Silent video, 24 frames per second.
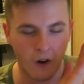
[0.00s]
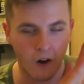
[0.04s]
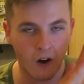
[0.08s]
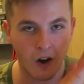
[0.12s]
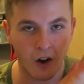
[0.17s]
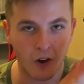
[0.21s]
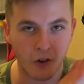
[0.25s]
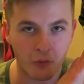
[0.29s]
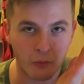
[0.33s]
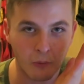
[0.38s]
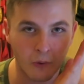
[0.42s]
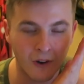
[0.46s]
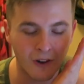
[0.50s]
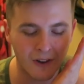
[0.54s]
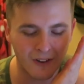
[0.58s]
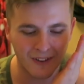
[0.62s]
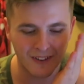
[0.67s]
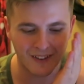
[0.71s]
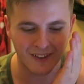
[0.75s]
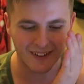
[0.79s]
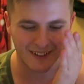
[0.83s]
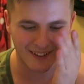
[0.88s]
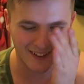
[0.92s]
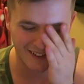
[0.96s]
the hard
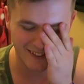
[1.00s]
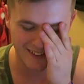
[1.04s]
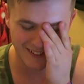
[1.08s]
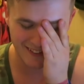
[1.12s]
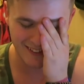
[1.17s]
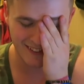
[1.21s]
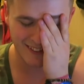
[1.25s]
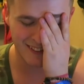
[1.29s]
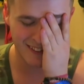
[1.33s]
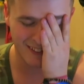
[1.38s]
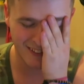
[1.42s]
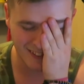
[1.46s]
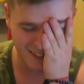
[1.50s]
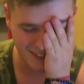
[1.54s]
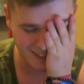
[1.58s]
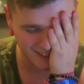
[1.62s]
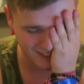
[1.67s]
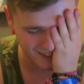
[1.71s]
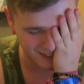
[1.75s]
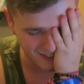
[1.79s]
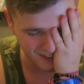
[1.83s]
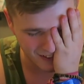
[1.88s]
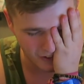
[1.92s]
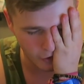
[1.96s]
work,
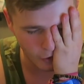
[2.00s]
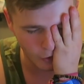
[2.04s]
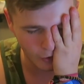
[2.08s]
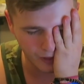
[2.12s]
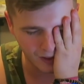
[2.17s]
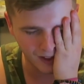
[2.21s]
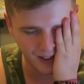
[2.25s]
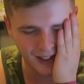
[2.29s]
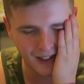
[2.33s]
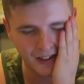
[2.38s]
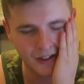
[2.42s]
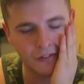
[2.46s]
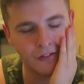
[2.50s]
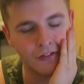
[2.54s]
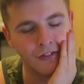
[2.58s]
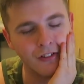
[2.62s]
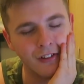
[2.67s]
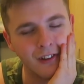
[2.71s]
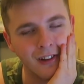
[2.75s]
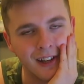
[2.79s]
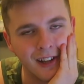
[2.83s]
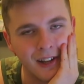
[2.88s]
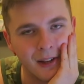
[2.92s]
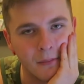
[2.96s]
all the lack of
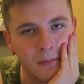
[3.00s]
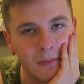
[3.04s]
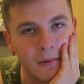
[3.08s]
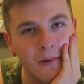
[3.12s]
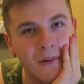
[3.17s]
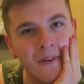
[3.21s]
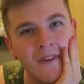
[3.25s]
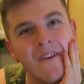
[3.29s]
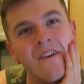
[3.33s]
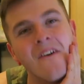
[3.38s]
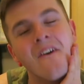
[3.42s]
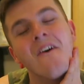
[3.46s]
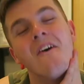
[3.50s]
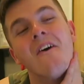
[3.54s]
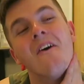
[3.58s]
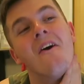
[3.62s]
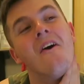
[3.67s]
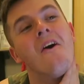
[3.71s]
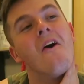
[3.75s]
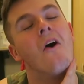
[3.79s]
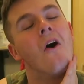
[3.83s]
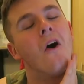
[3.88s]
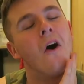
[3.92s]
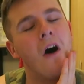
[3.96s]
sleep,
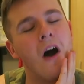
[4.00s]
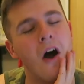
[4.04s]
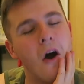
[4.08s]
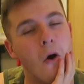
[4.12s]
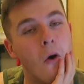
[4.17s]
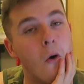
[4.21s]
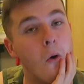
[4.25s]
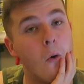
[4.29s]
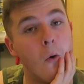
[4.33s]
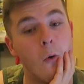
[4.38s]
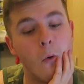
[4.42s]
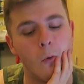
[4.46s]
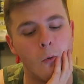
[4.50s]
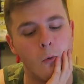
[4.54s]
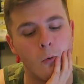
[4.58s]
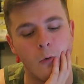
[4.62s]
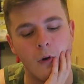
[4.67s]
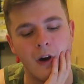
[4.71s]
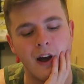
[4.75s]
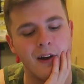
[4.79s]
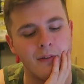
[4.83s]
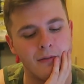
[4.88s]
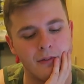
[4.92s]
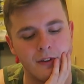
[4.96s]

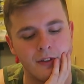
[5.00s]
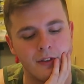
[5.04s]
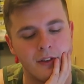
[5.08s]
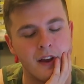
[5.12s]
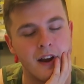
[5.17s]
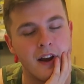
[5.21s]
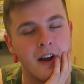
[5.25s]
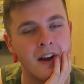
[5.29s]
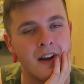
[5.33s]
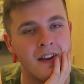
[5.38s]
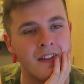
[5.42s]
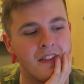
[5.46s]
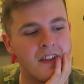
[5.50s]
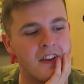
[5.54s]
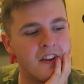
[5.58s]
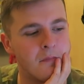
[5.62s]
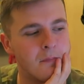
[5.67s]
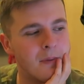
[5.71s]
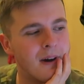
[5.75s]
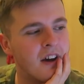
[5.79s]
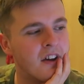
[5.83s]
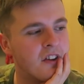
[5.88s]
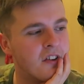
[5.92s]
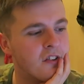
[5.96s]
all everything this
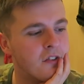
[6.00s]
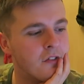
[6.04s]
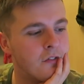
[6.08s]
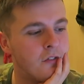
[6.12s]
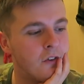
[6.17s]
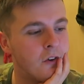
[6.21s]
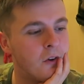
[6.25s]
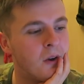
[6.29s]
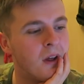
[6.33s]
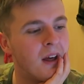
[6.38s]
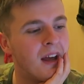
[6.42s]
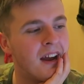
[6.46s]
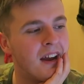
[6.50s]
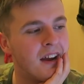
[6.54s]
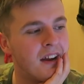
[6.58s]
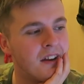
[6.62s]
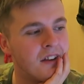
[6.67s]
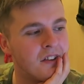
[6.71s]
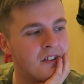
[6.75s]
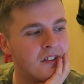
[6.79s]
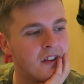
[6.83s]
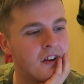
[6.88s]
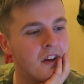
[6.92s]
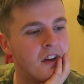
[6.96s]
past few
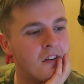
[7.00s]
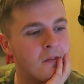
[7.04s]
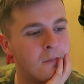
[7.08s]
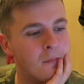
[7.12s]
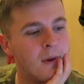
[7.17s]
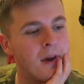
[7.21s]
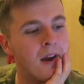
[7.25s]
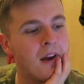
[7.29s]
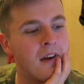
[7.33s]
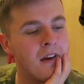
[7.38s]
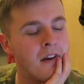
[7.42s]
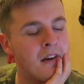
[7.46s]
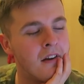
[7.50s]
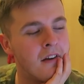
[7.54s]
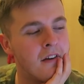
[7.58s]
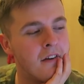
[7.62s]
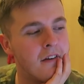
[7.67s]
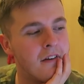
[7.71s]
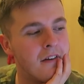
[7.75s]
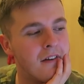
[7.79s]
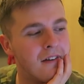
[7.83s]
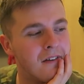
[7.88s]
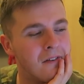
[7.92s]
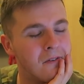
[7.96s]
days has been
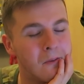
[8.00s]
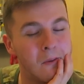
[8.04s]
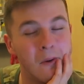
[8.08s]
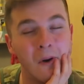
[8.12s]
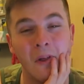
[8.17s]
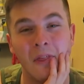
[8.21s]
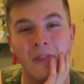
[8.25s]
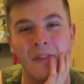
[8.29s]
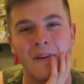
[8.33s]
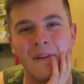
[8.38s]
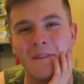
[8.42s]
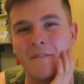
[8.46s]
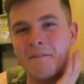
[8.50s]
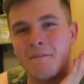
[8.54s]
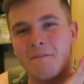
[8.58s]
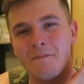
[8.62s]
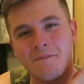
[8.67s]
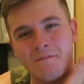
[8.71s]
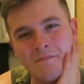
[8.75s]
worth it.